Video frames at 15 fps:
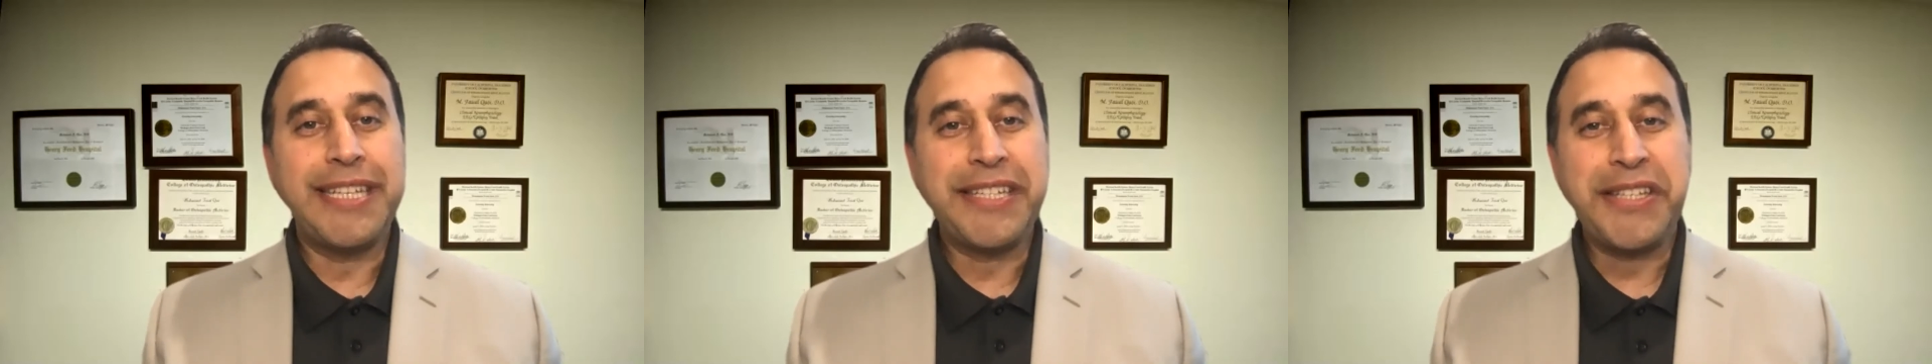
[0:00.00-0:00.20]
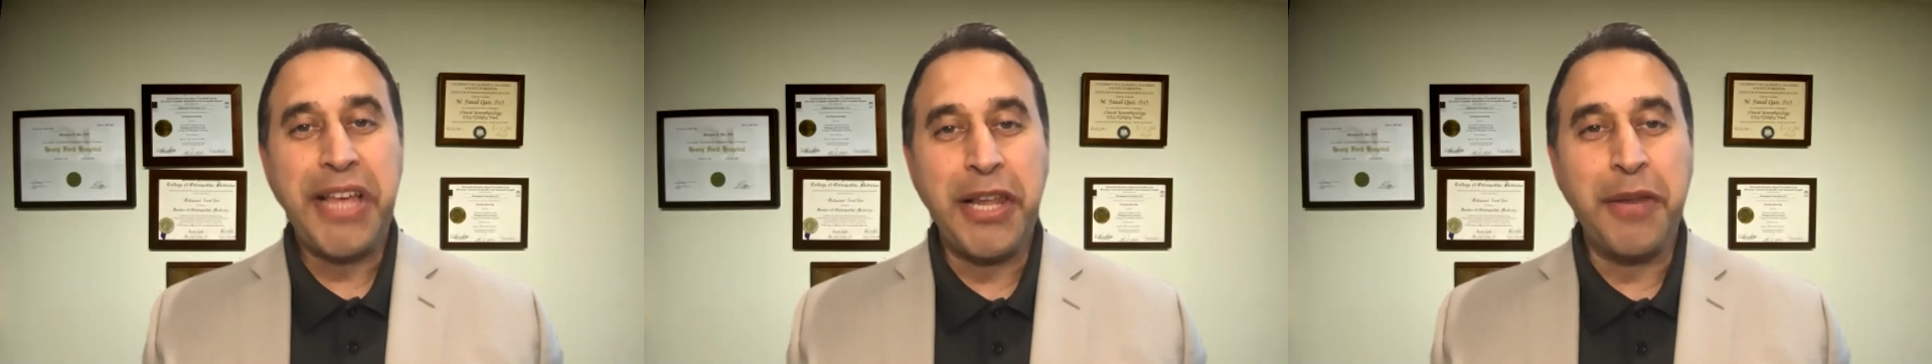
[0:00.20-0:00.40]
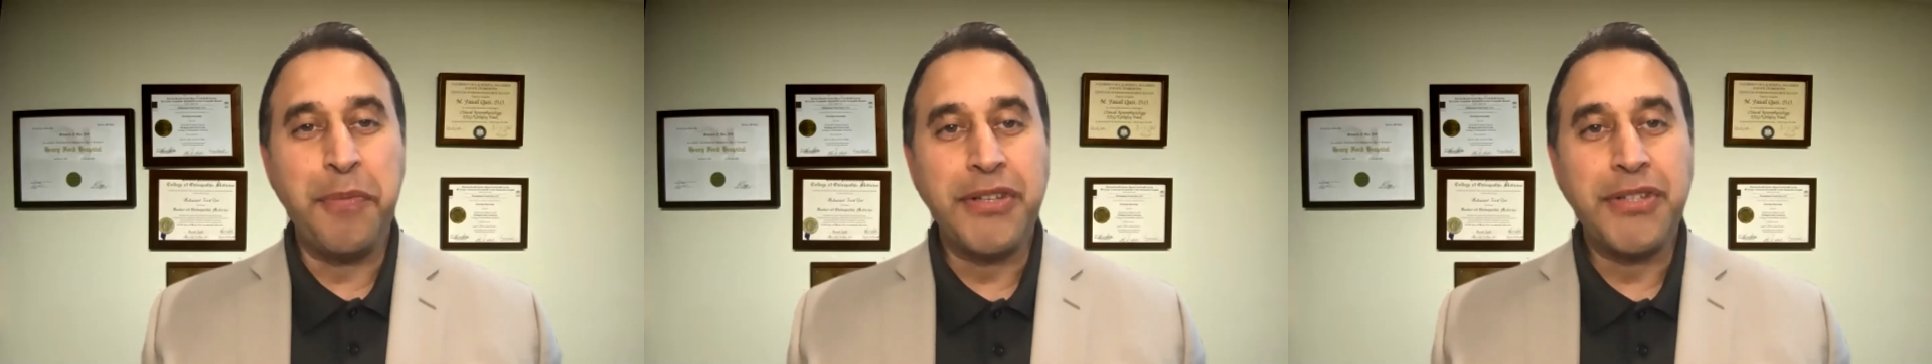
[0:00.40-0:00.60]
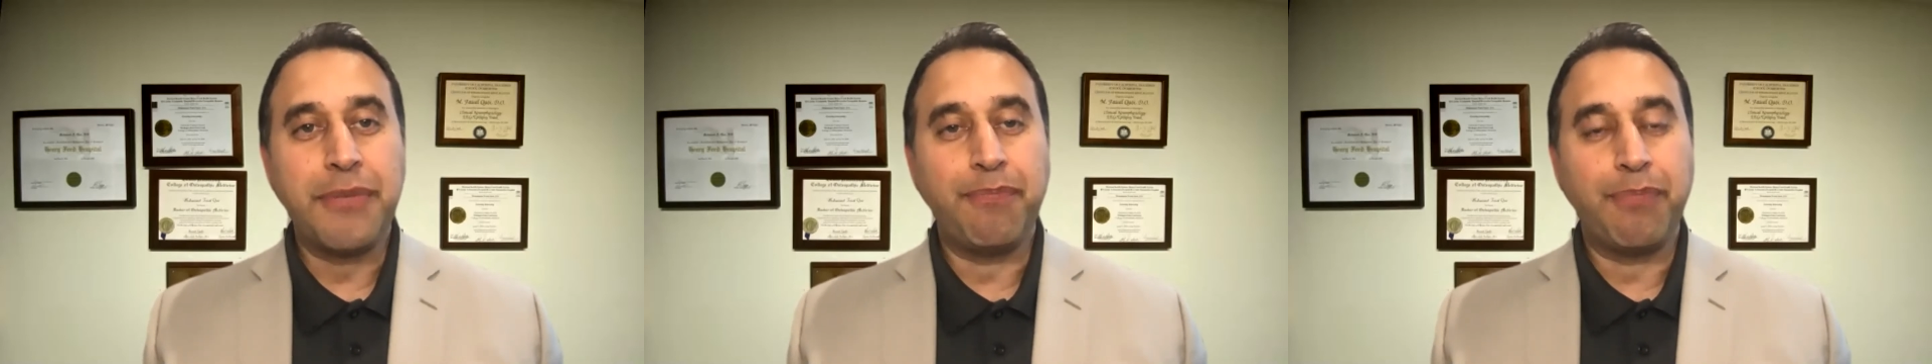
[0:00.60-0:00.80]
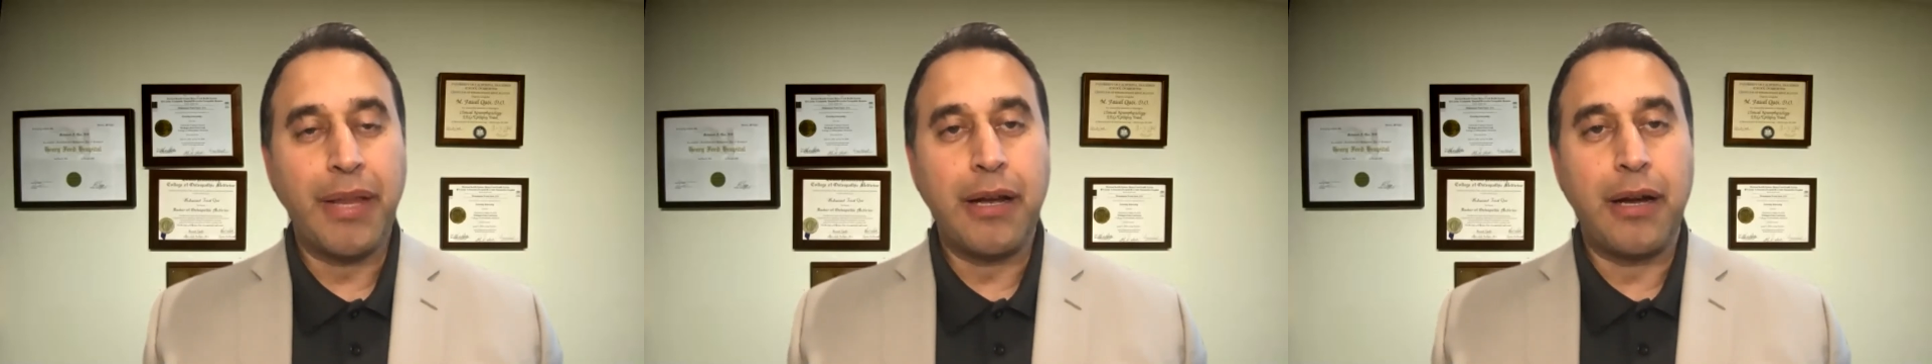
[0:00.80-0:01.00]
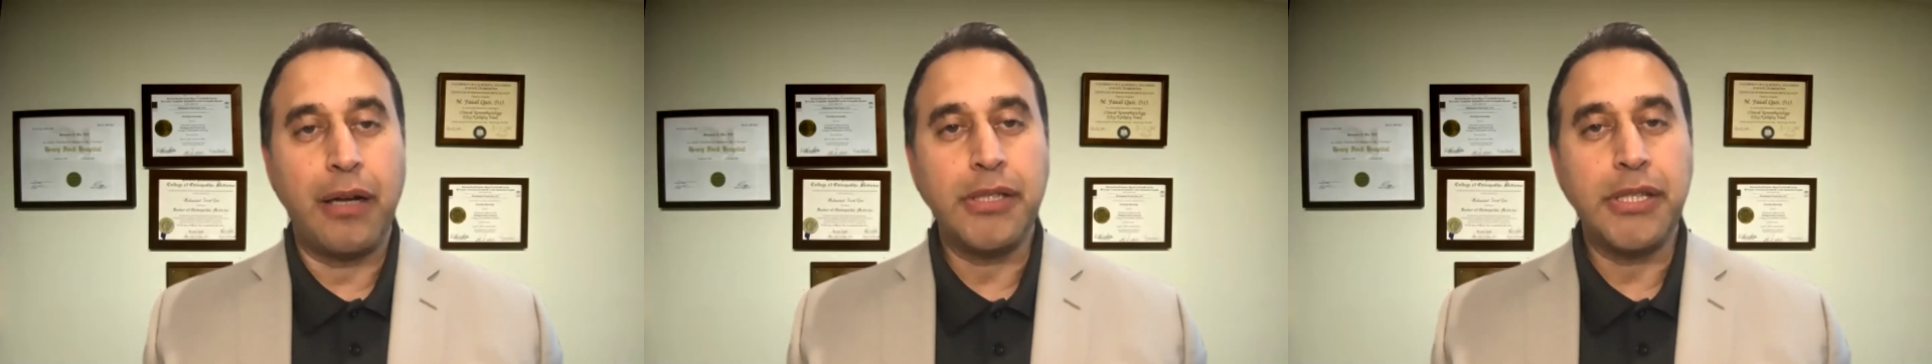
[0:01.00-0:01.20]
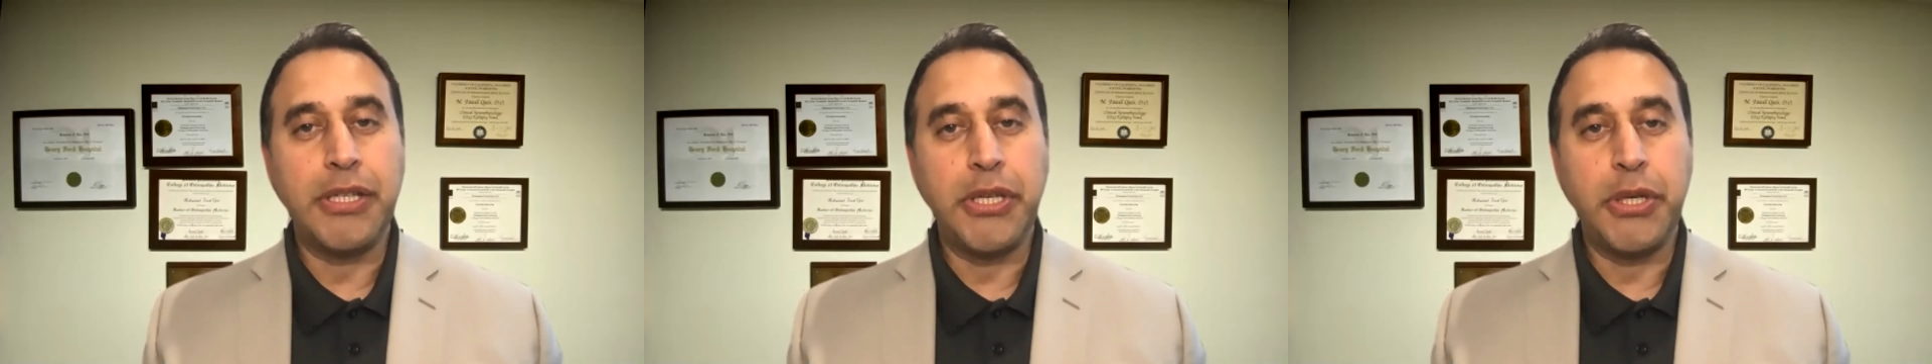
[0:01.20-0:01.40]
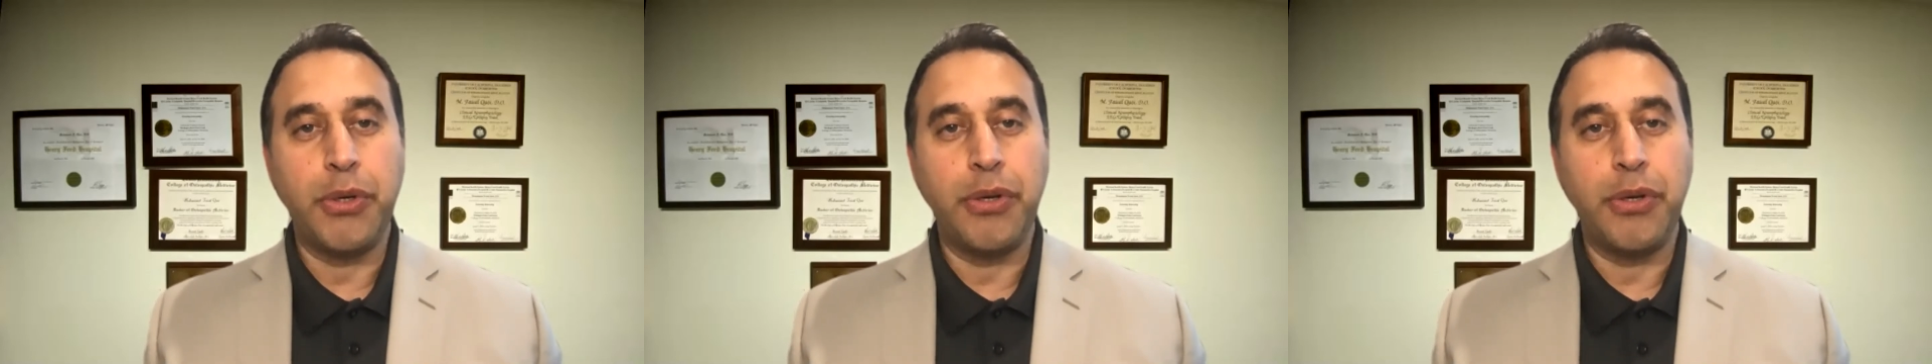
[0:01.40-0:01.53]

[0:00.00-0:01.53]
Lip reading: elements constitute